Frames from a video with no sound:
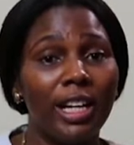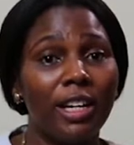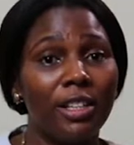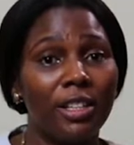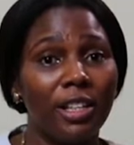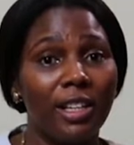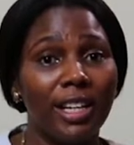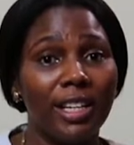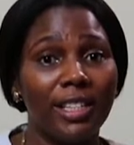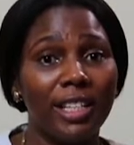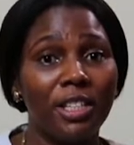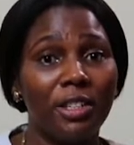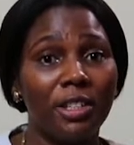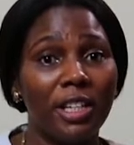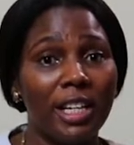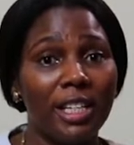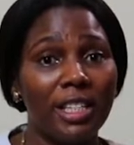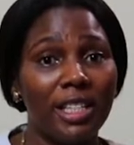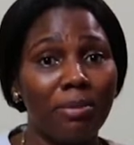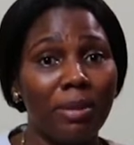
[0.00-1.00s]
Health Organization
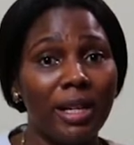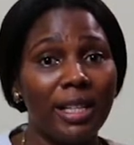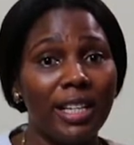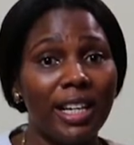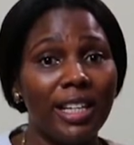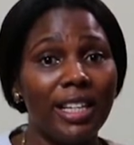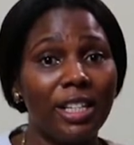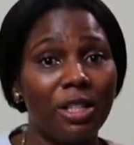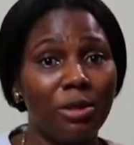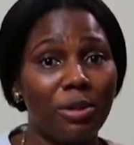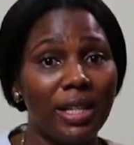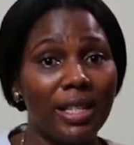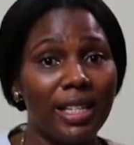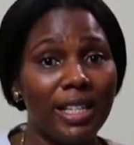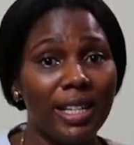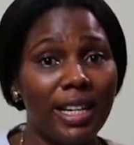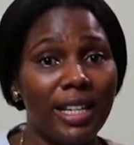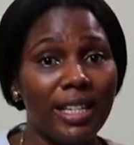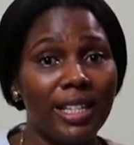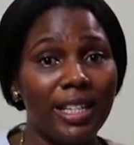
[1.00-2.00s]
estimated in
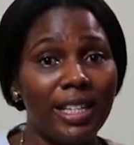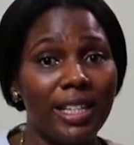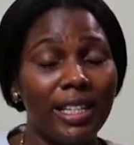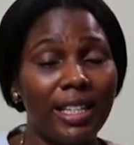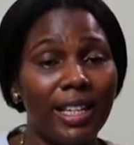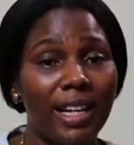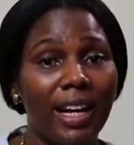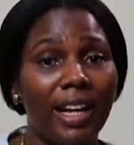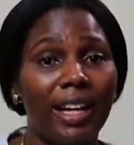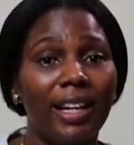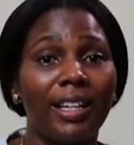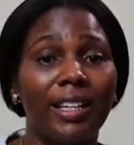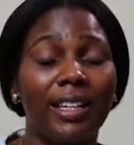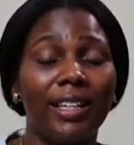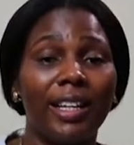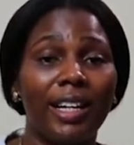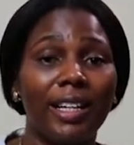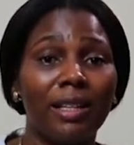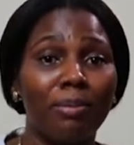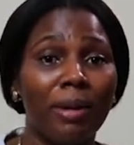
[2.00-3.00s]
2019
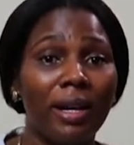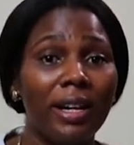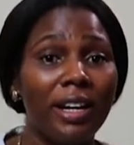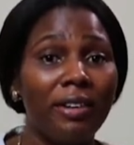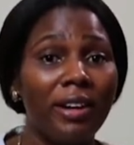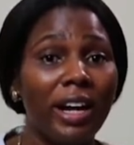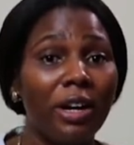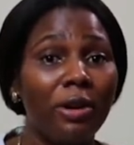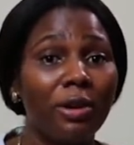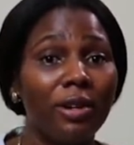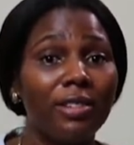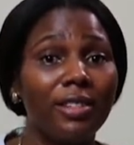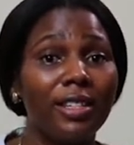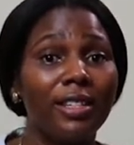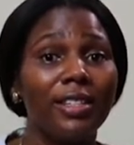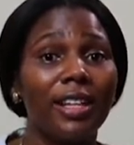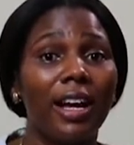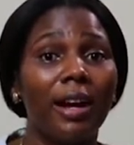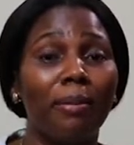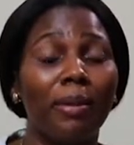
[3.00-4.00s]
that malaria
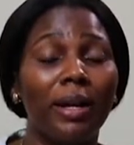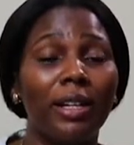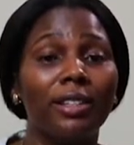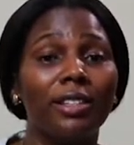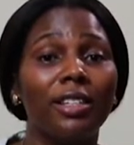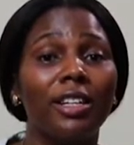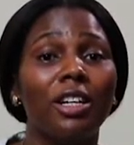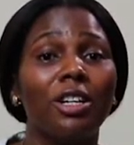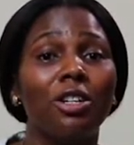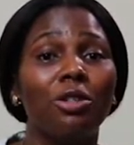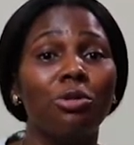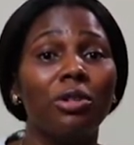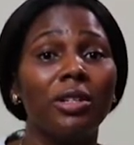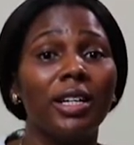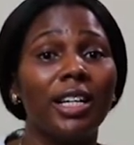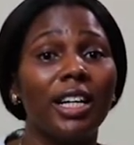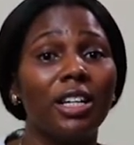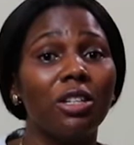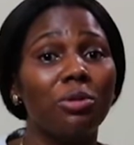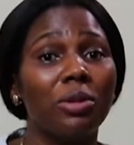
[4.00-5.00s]
causes about
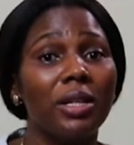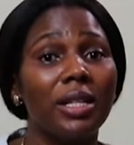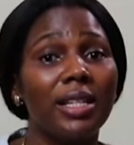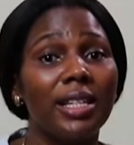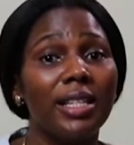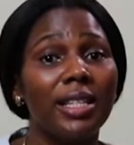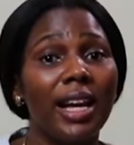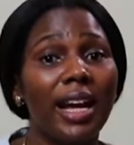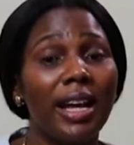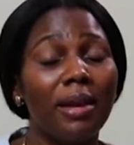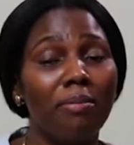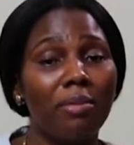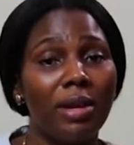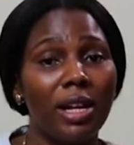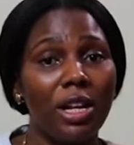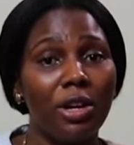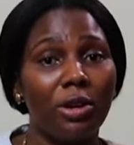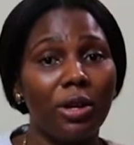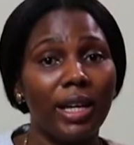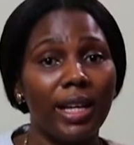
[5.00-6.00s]
229
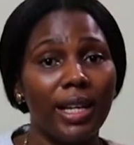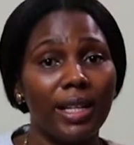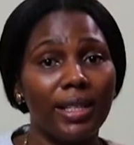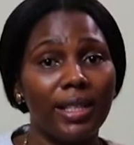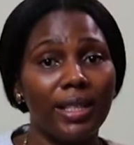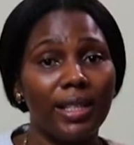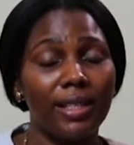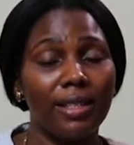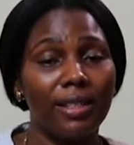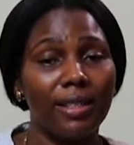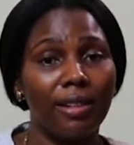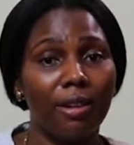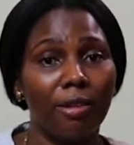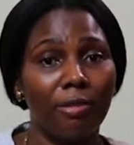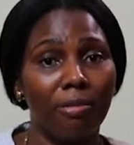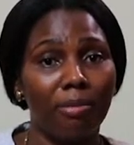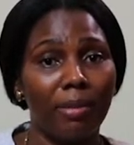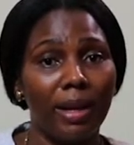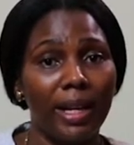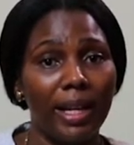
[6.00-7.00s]
million cases
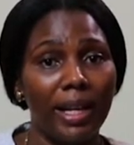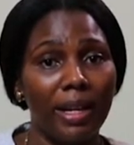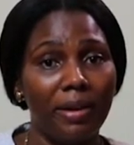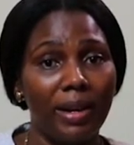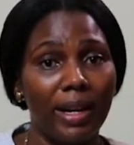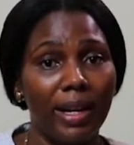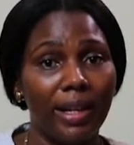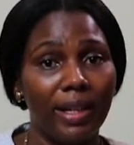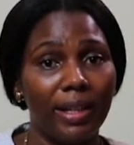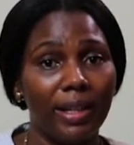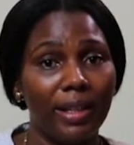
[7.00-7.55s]
of malaria.